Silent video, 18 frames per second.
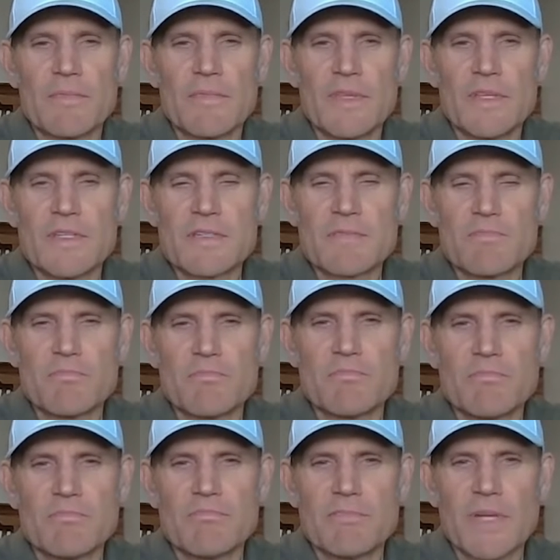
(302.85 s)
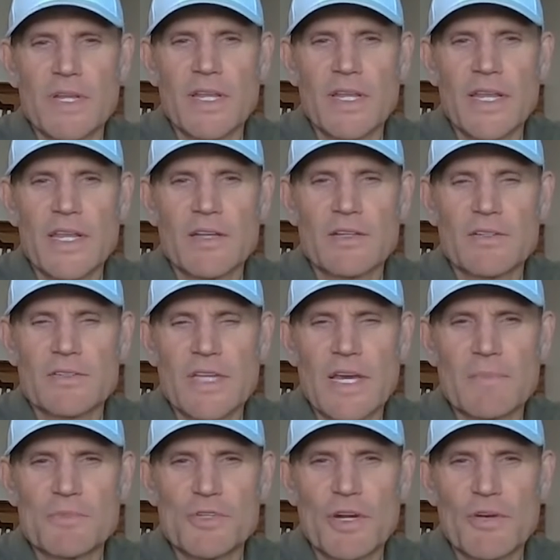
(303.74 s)
these millennial
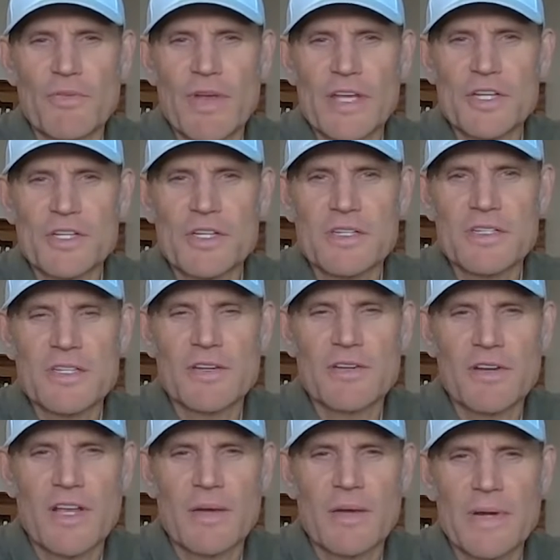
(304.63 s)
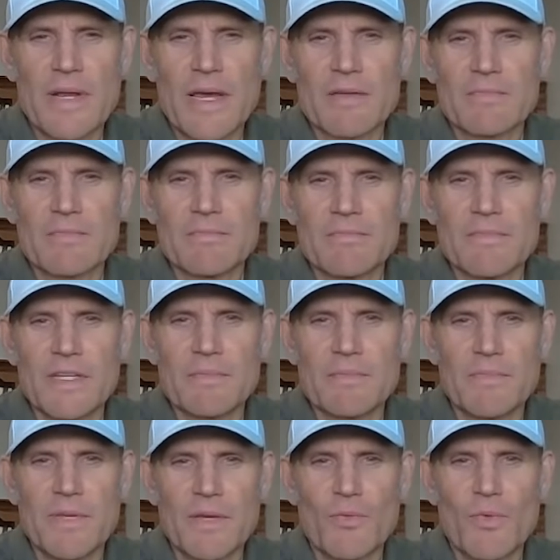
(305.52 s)
type generations that are coming out
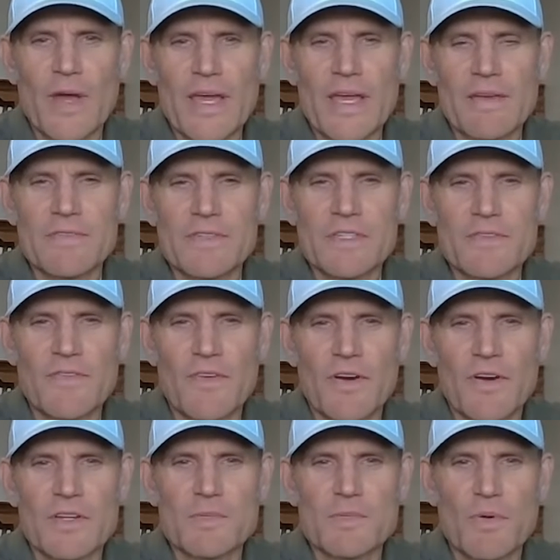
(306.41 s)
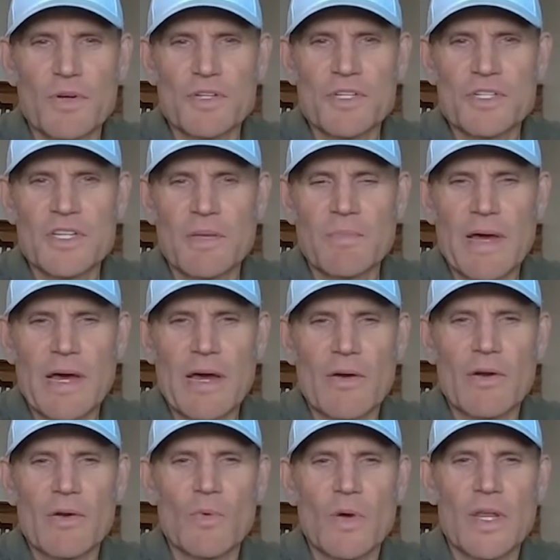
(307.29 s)
in big waves as far as purchasing
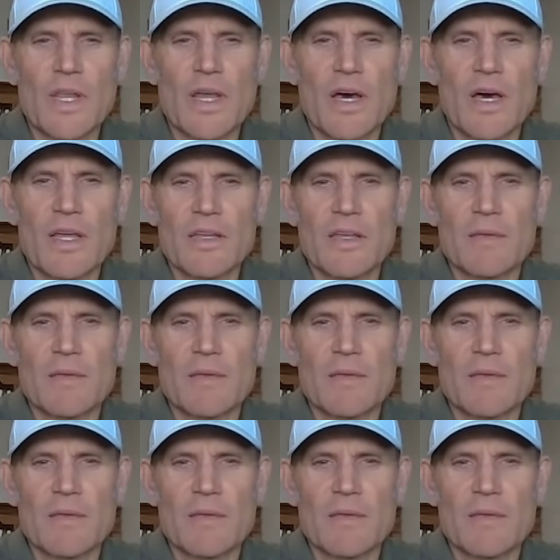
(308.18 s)
power and whatnot.